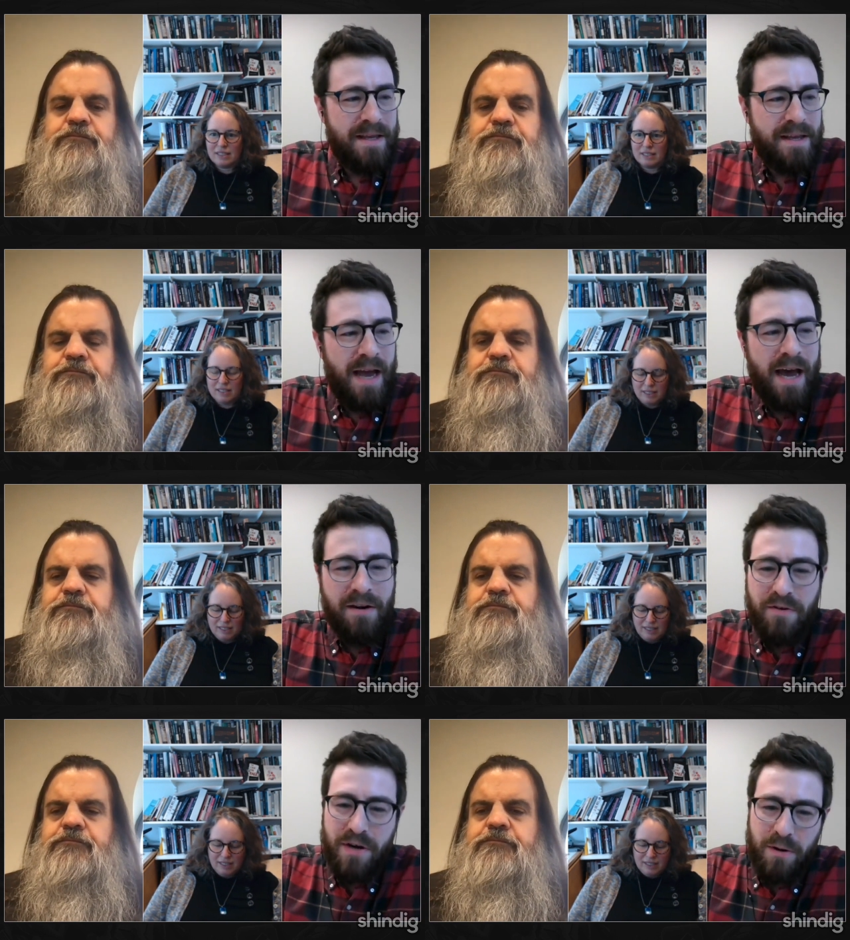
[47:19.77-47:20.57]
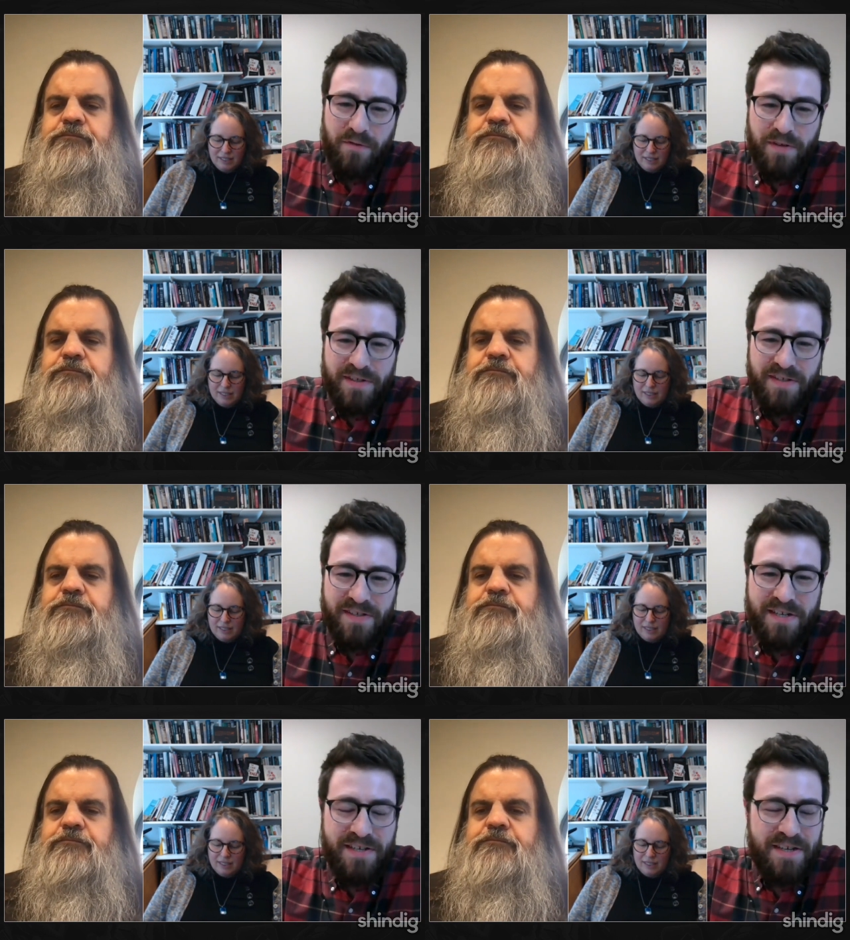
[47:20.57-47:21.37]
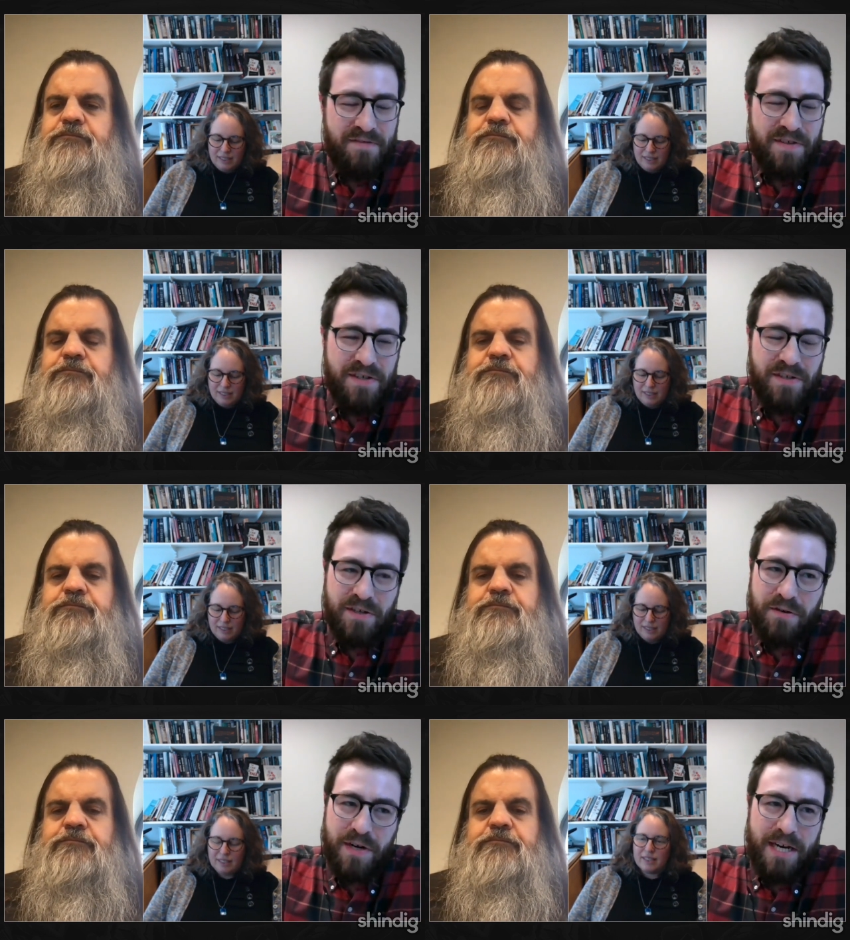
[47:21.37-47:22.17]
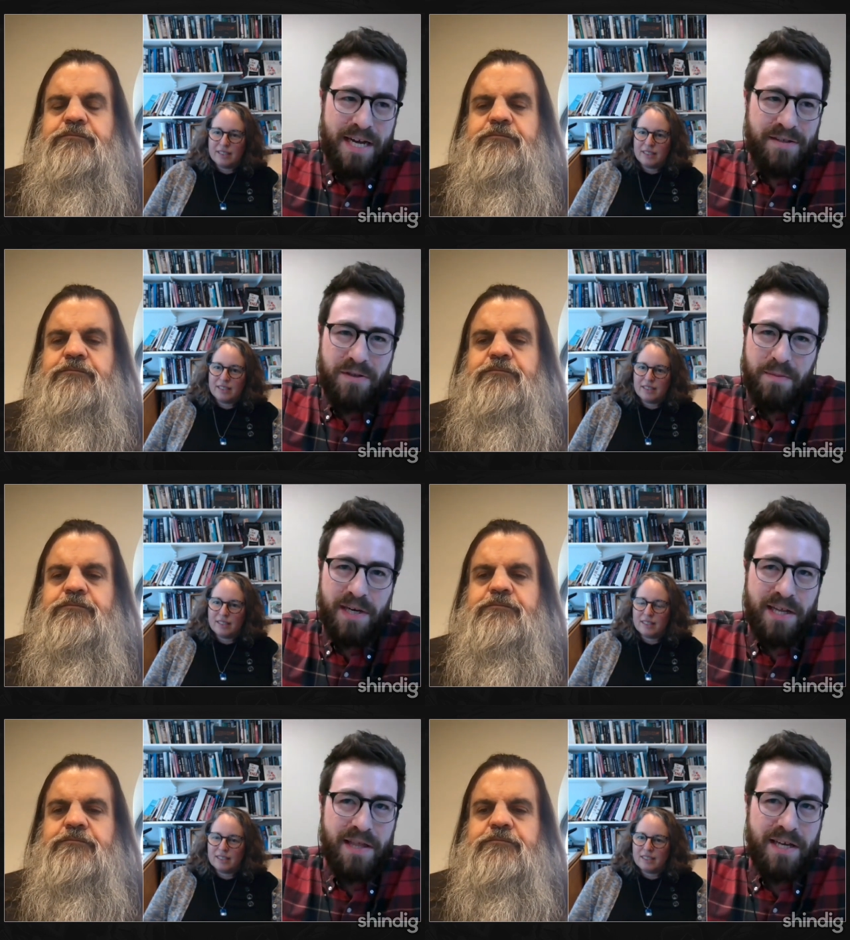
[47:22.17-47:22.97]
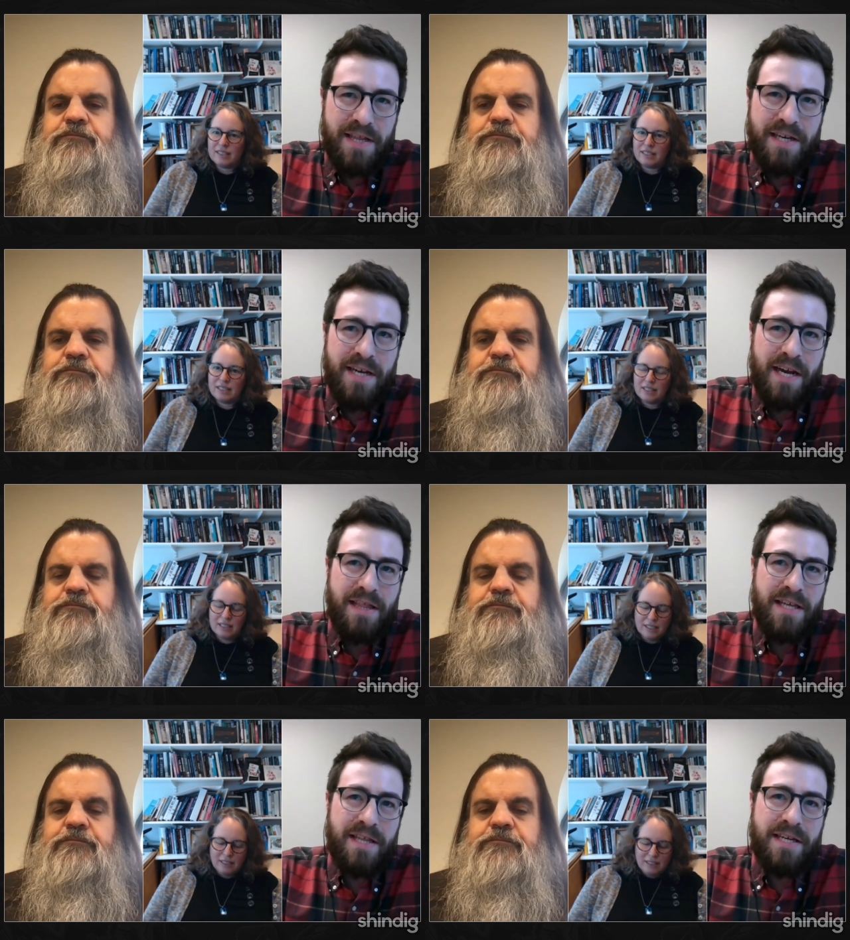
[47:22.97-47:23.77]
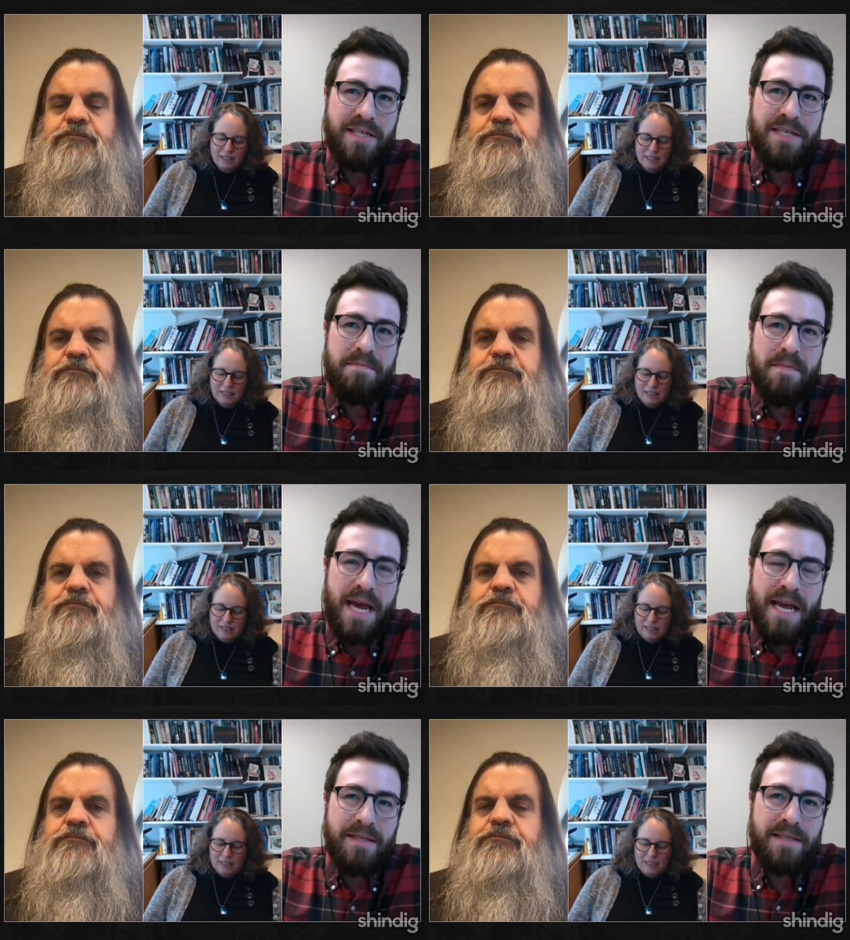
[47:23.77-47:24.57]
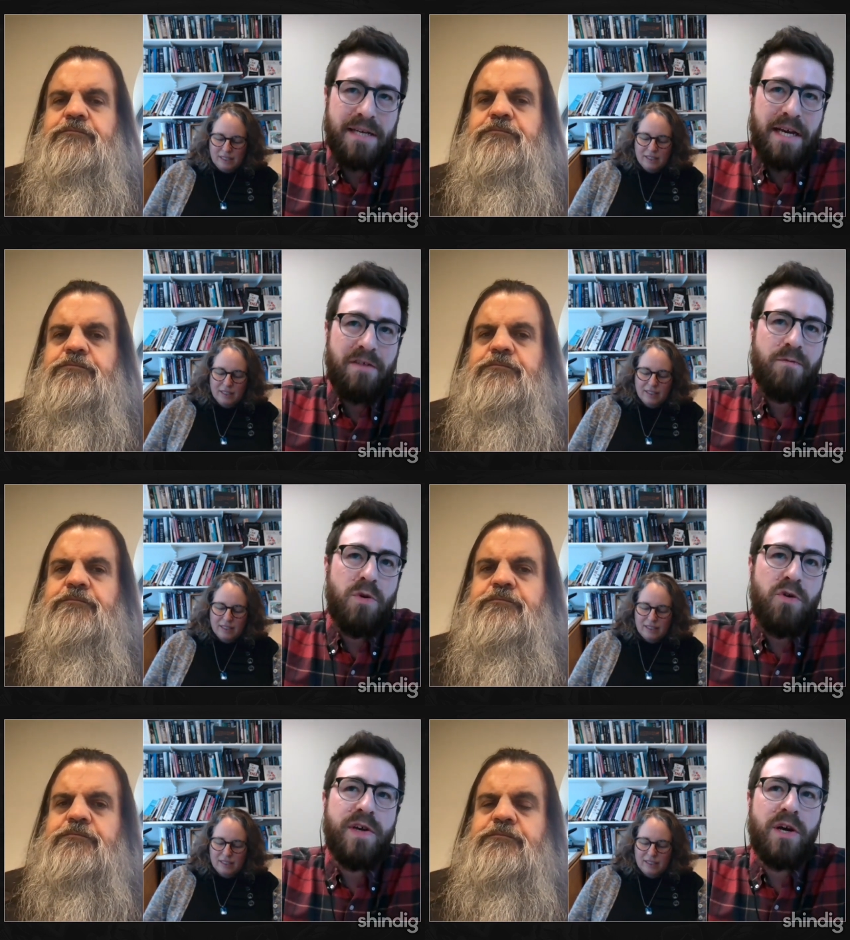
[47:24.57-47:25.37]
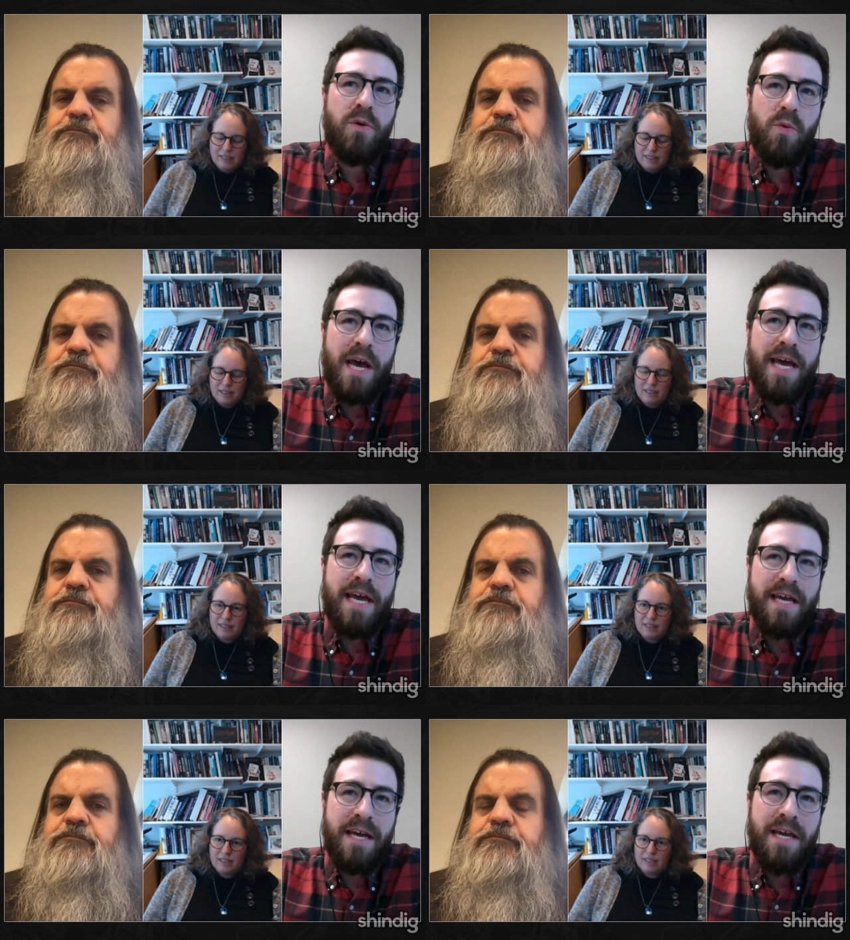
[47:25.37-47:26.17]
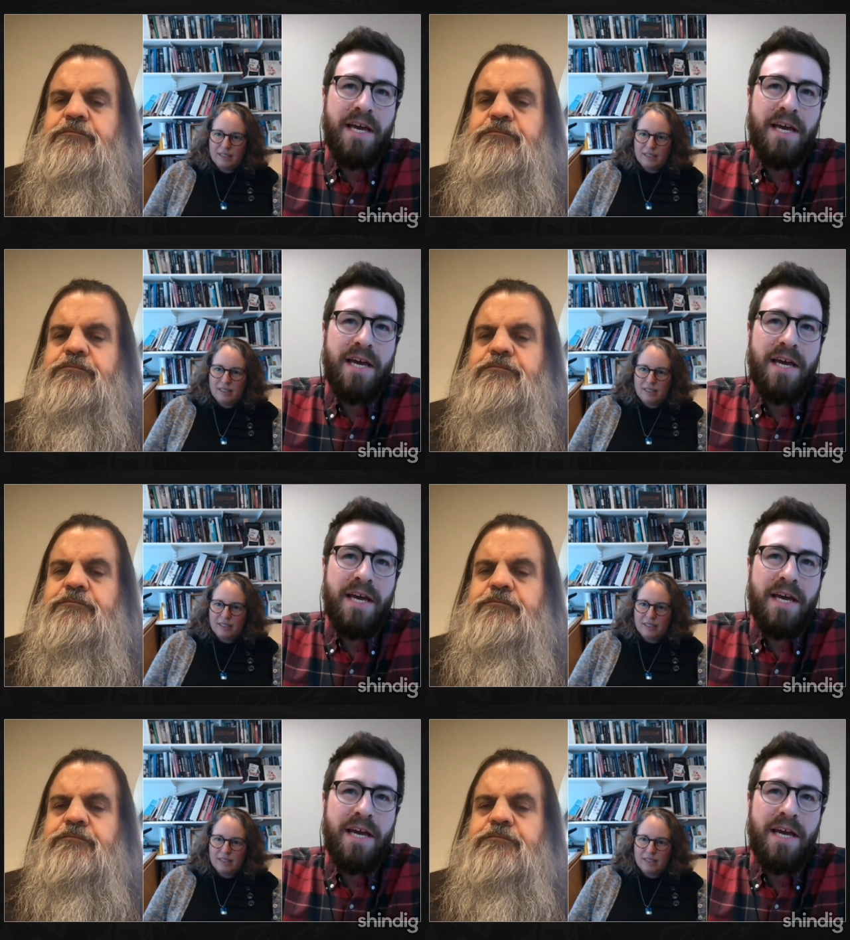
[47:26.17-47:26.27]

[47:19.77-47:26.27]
Speaker 1: yeah, I don't know if this is, is if this is a great answer, but I think that I think that it demands kind of moving away